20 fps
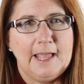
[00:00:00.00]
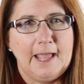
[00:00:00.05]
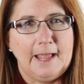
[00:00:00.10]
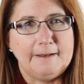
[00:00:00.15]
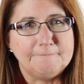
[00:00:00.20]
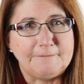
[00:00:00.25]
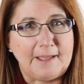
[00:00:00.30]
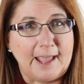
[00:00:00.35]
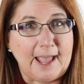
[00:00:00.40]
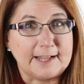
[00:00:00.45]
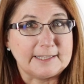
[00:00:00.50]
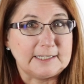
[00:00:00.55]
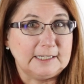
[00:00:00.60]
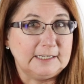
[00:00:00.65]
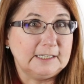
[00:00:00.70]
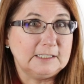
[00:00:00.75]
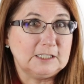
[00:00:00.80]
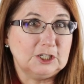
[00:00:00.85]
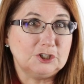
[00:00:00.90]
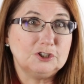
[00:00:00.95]
In fact, in
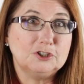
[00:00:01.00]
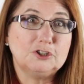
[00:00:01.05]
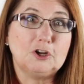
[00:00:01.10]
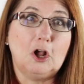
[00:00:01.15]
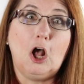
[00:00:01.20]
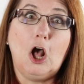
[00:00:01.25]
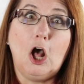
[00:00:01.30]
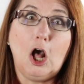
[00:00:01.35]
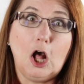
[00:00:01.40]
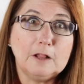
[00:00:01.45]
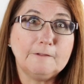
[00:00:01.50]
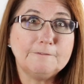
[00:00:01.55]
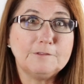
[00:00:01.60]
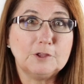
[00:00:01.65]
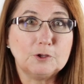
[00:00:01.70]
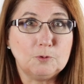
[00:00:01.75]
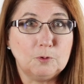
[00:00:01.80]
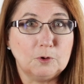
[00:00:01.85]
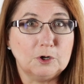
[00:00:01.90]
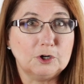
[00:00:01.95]
addition to all of
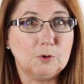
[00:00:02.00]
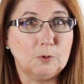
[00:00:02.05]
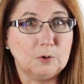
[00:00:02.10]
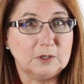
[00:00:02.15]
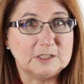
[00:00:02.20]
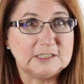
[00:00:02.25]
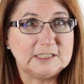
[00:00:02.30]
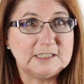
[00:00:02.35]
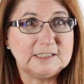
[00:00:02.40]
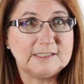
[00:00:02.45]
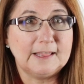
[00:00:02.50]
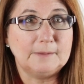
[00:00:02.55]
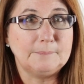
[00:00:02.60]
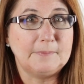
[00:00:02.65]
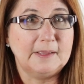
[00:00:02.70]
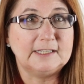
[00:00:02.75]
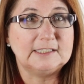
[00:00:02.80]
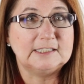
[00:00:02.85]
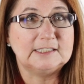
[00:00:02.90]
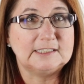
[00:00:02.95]
the core courses that
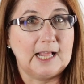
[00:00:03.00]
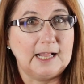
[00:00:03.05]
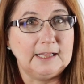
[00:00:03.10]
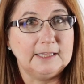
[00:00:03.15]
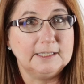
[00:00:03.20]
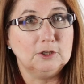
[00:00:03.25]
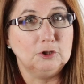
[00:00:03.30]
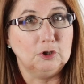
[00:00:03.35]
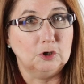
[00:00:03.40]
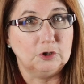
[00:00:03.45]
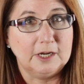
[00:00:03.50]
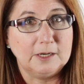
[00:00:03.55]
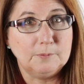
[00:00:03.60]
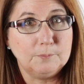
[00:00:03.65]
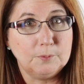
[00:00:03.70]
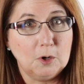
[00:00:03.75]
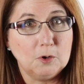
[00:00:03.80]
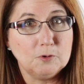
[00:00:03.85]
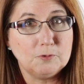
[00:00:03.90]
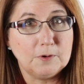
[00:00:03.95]
make a solid learning
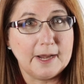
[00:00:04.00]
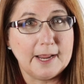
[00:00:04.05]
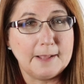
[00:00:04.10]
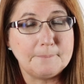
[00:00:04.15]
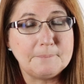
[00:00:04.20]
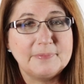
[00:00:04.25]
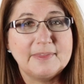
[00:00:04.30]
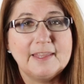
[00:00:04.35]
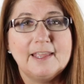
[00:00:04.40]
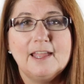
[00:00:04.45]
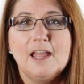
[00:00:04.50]
program,